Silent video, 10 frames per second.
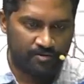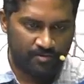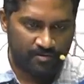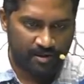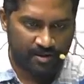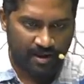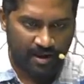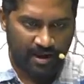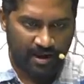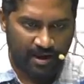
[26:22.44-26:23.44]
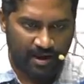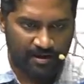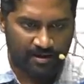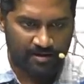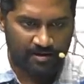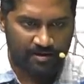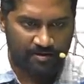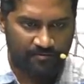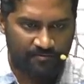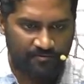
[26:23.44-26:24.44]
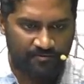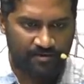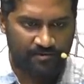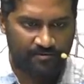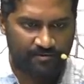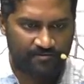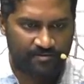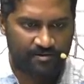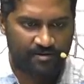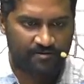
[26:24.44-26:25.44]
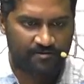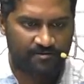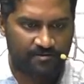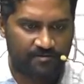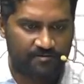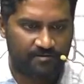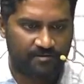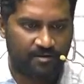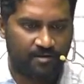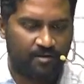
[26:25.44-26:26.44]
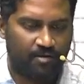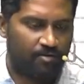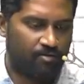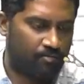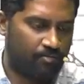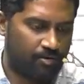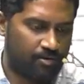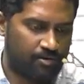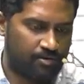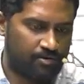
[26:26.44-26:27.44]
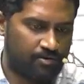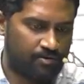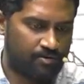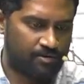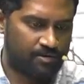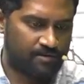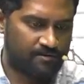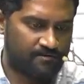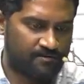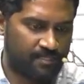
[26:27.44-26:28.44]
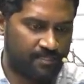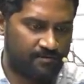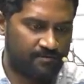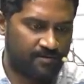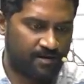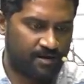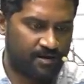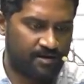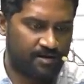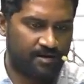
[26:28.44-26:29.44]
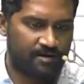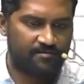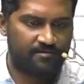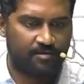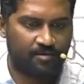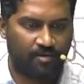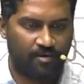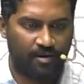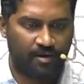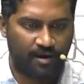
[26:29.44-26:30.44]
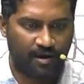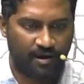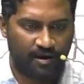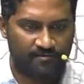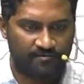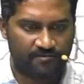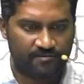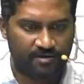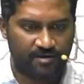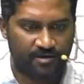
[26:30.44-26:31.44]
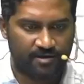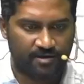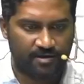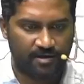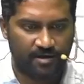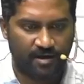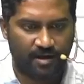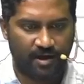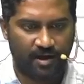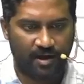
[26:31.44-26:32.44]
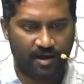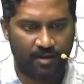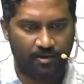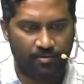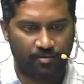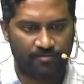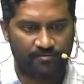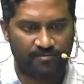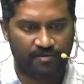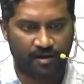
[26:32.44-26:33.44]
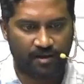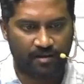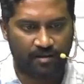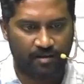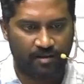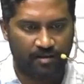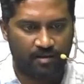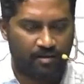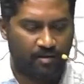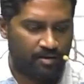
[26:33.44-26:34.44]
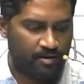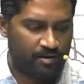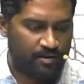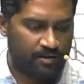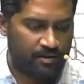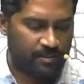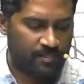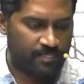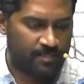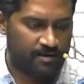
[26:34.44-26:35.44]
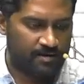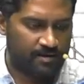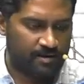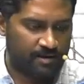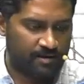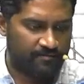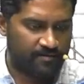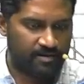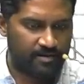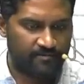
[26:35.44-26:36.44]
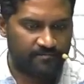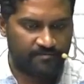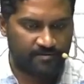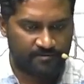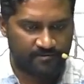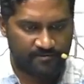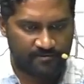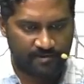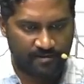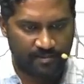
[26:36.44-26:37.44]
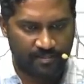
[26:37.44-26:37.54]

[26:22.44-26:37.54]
during active phase of the disease, what do you notice? The sign is called as CT halo sign. In the recovery phase,